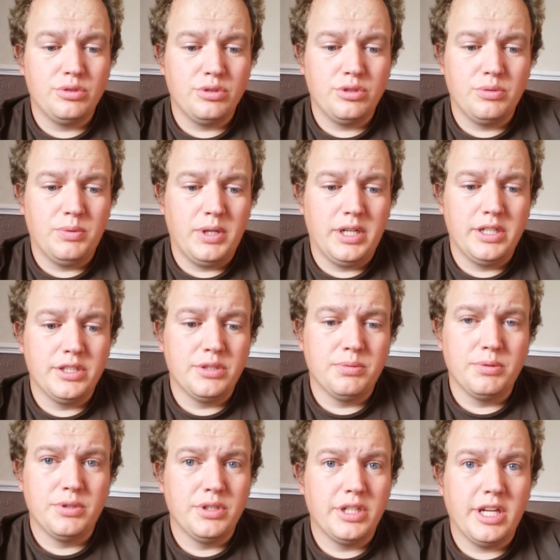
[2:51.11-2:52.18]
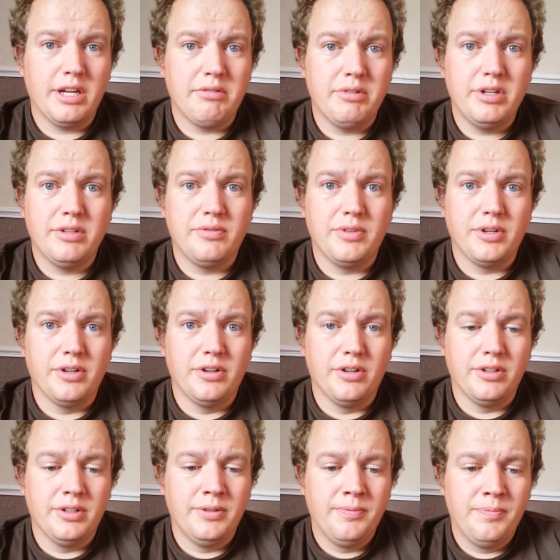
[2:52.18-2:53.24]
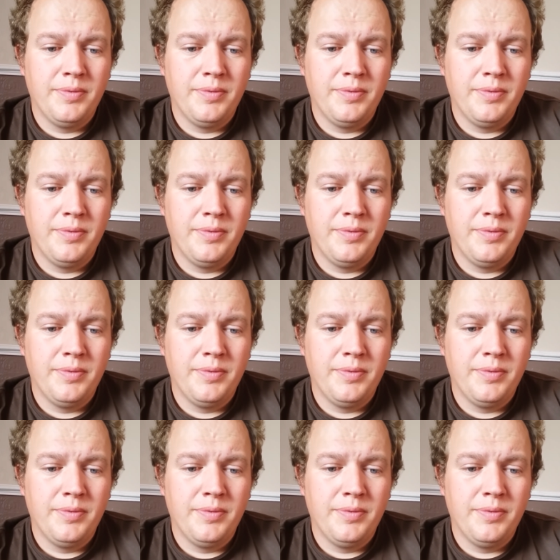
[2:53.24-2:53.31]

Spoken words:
otherwise we're going to get rid of it all.